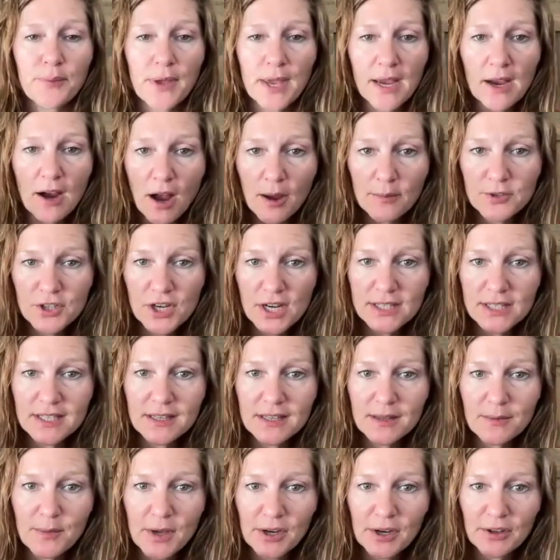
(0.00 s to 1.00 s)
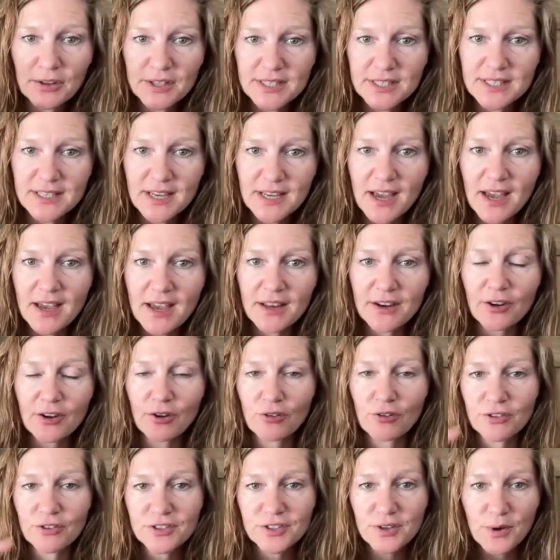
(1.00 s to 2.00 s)
big object in the middle of the sun,
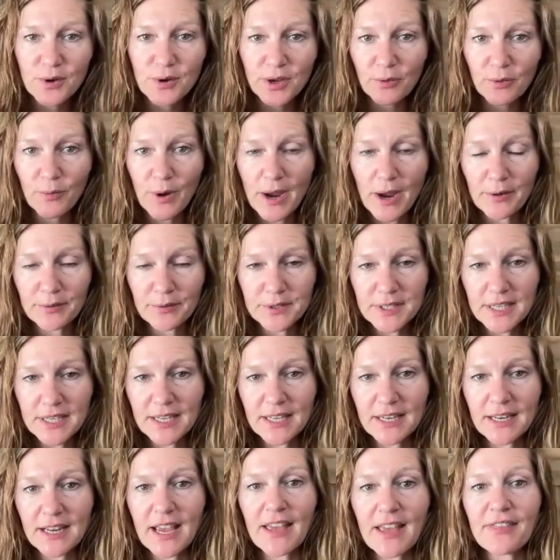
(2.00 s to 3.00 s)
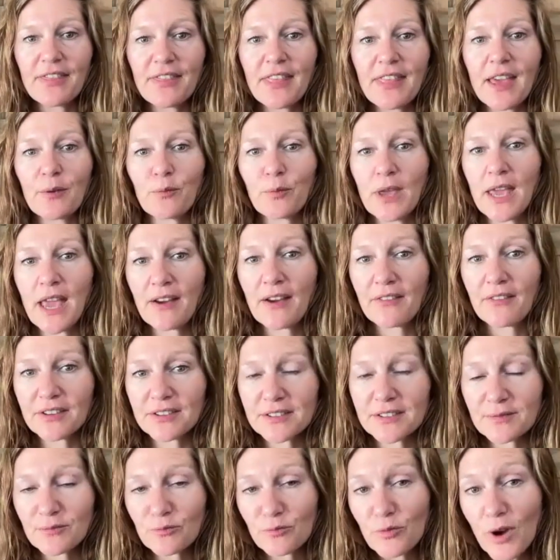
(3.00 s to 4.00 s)
Earth's going around it, and then we have a
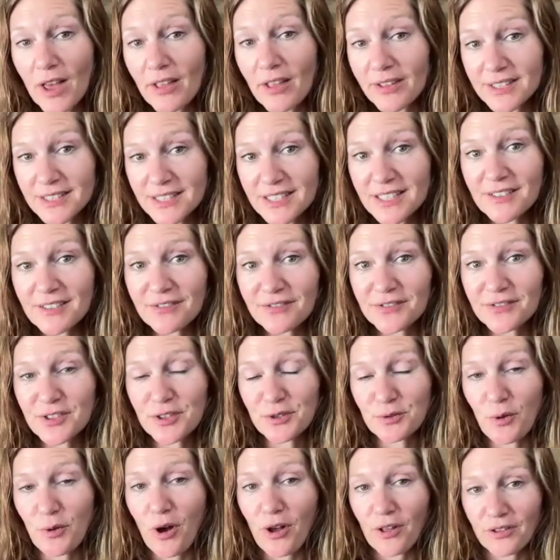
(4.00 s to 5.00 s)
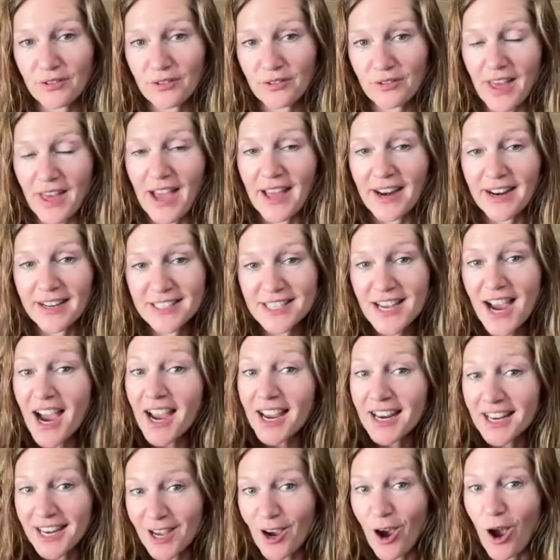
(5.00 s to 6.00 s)
relative to all of that, a
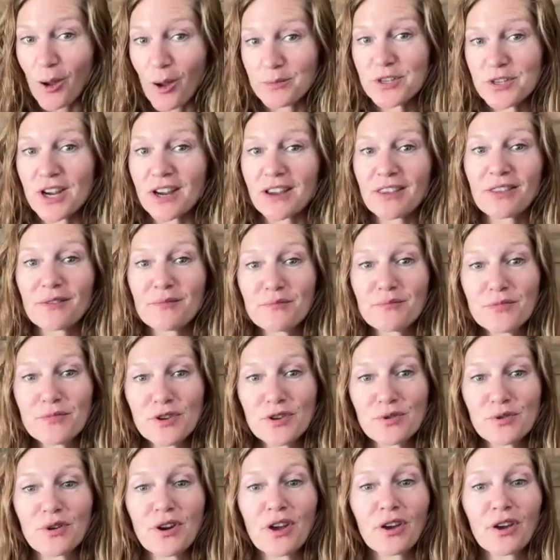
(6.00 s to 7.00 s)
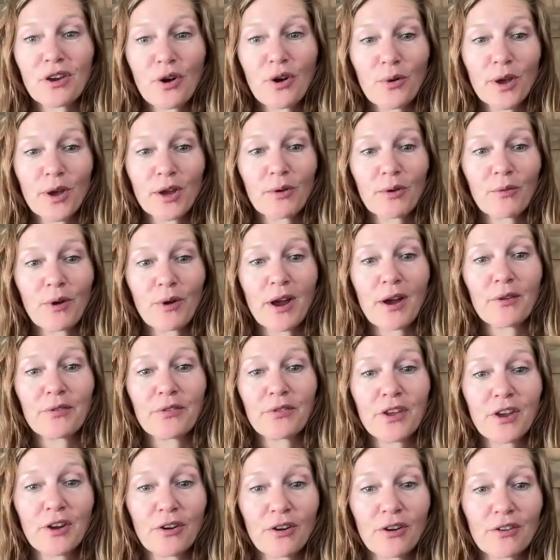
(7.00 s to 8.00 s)
tiny object, the moon, going around
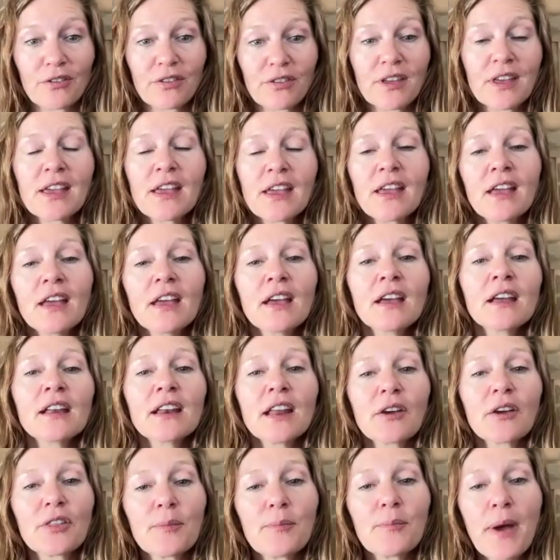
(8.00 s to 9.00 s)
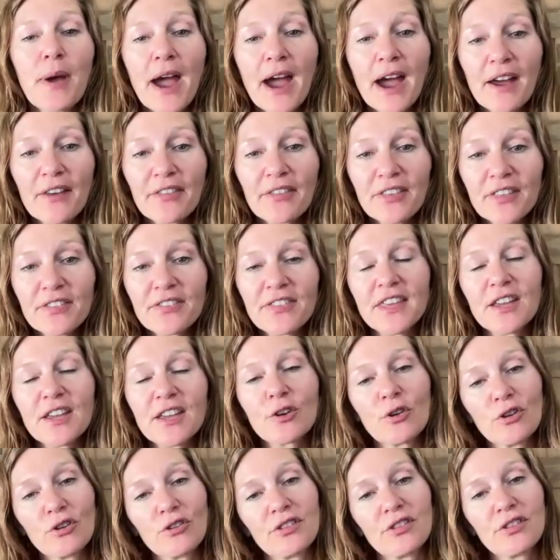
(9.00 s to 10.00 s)
the Earth. Now, the path that the
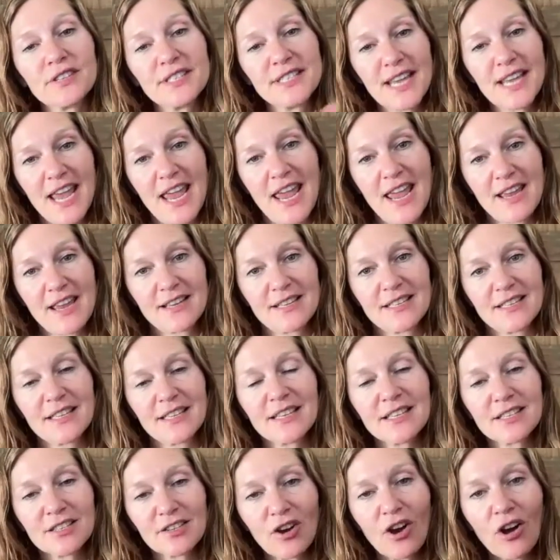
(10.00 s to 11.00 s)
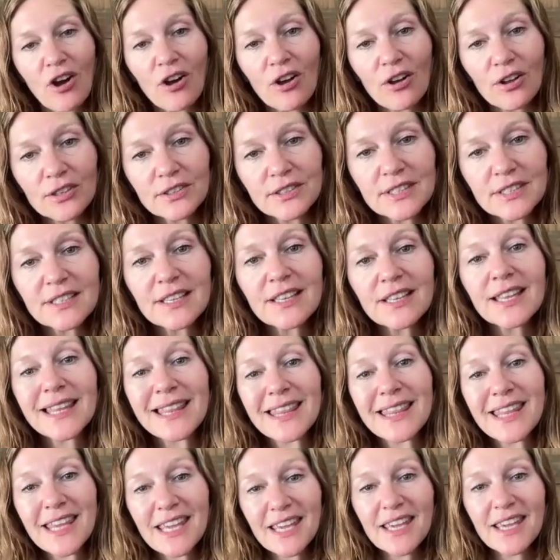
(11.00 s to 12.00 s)
Earth takes is called
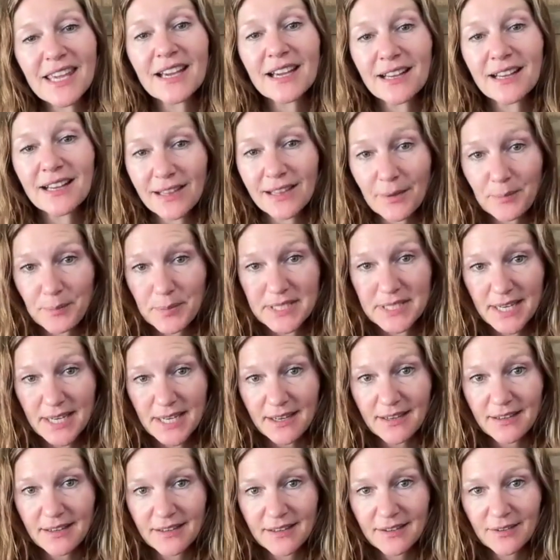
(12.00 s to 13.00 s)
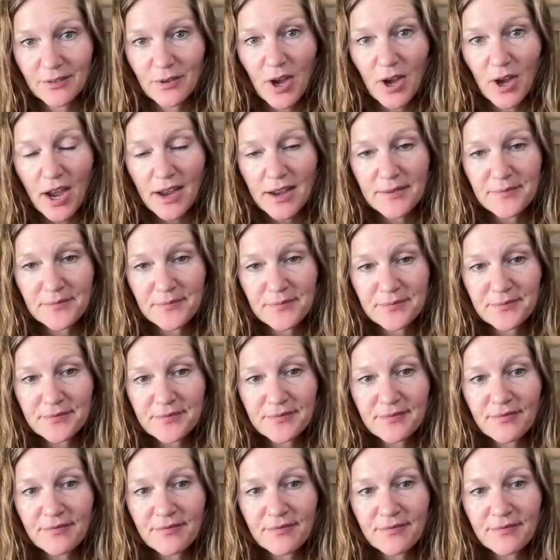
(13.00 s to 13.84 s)
the ecliptic, okay?